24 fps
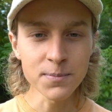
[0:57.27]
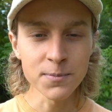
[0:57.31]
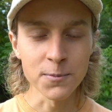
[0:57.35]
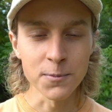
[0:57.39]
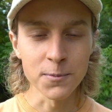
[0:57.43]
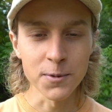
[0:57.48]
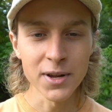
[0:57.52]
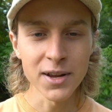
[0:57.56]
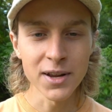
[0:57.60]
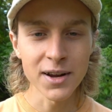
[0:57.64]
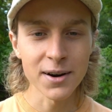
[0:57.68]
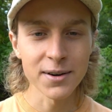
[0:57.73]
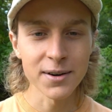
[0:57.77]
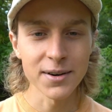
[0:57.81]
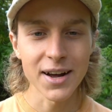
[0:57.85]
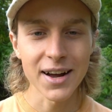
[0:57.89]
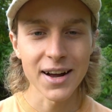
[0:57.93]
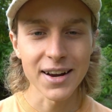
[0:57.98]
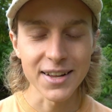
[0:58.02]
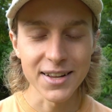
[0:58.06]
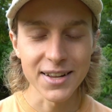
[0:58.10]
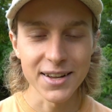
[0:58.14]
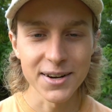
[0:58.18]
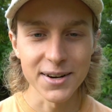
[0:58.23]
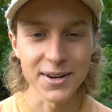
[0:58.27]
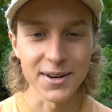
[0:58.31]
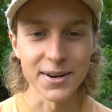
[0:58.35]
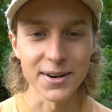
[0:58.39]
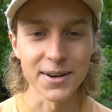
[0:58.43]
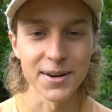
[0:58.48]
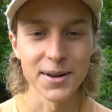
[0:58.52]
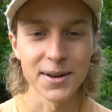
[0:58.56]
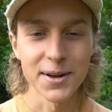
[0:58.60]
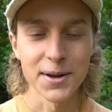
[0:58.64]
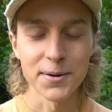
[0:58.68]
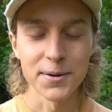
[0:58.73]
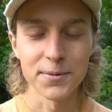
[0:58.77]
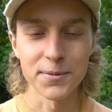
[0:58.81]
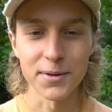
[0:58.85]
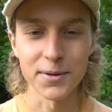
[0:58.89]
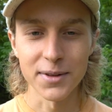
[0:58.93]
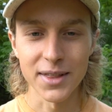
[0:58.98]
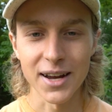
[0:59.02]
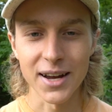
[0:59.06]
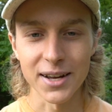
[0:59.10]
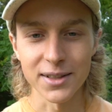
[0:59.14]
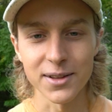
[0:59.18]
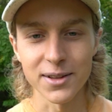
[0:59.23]
We are not here for
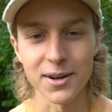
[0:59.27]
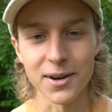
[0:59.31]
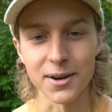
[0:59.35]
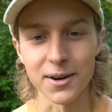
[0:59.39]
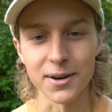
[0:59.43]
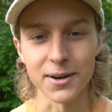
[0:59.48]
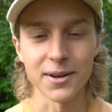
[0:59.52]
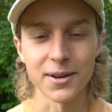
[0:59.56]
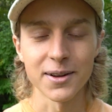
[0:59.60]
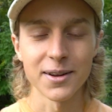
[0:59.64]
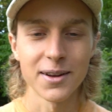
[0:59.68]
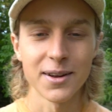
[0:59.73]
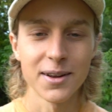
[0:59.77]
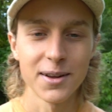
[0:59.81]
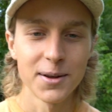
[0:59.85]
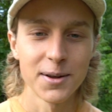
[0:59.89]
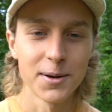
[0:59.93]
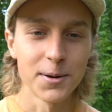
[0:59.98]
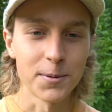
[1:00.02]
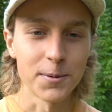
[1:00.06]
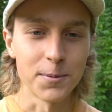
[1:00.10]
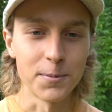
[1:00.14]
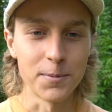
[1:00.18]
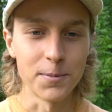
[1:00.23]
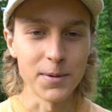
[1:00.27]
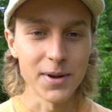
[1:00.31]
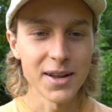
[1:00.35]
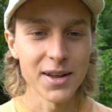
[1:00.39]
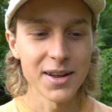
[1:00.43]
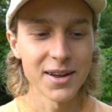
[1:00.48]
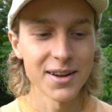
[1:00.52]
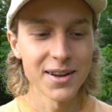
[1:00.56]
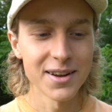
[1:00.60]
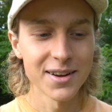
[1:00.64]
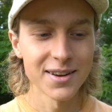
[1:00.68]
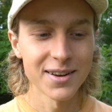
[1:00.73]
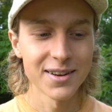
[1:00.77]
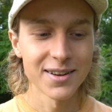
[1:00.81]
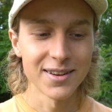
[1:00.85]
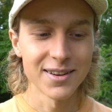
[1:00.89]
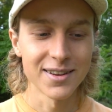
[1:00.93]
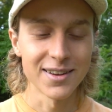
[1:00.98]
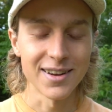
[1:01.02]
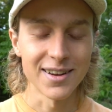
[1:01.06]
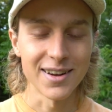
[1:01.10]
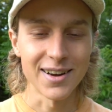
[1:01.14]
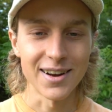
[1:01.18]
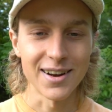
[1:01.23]
that long. We
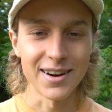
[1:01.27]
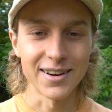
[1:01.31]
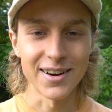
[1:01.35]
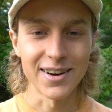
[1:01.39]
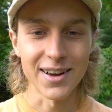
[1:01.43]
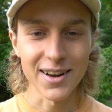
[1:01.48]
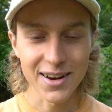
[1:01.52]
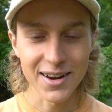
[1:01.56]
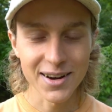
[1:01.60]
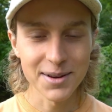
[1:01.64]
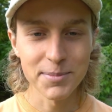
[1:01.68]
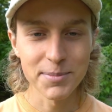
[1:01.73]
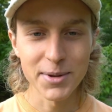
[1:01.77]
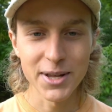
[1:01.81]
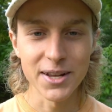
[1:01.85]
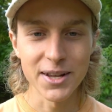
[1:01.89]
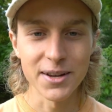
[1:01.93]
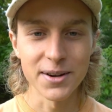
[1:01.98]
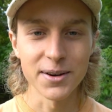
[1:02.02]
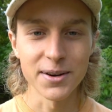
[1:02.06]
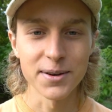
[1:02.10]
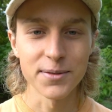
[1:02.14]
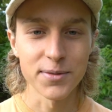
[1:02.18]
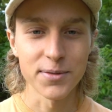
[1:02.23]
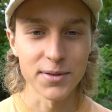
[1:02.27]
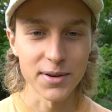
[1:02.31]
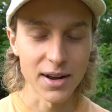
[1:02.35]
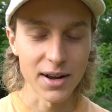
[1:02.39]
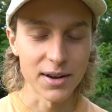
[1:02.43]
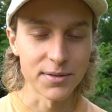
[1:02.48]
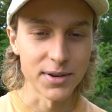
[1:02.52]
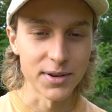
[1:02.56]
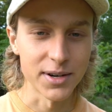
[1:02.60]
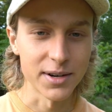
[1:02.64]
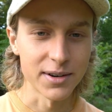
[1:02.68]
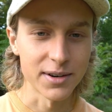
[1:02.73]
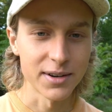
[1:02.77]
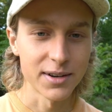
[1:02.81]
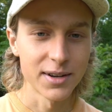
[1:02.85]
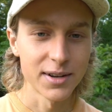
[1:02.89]
are not going to be here forever.